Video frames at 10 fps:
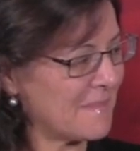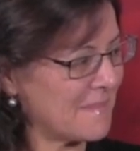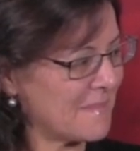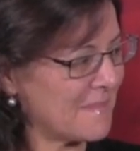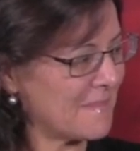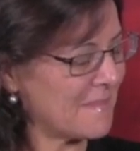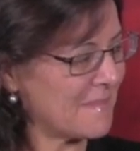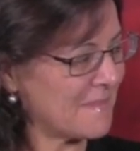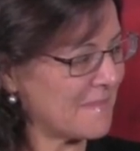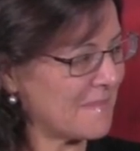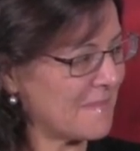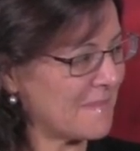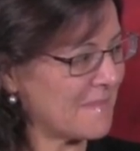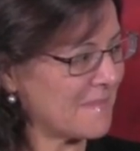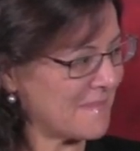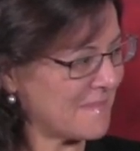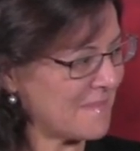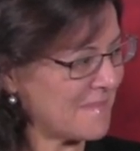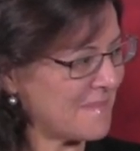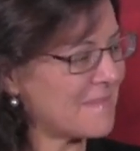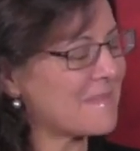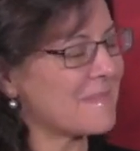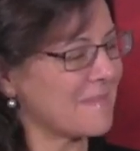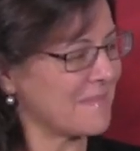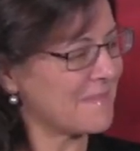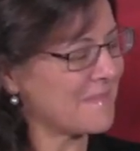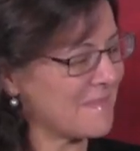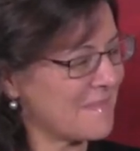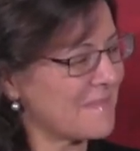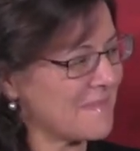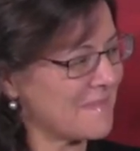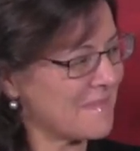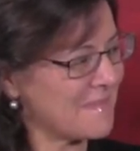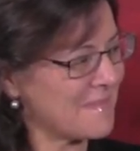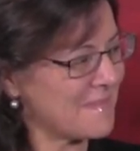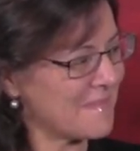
(silent)